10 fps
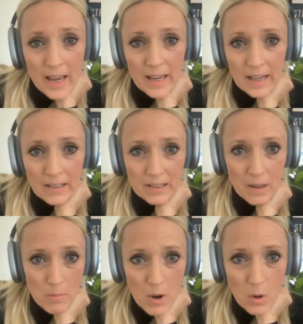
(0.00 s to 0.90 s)
is the
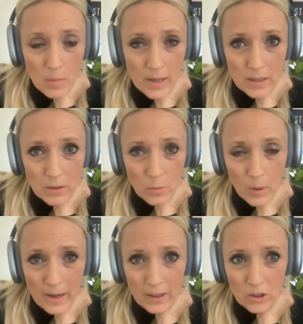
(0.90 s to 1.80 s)
moment
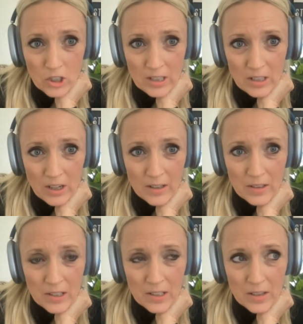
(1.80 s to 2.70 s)
where she
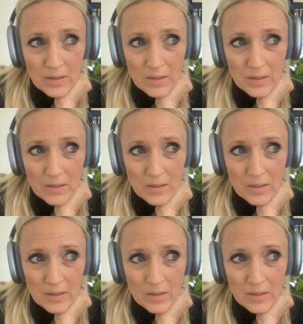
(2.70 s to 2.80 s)
starts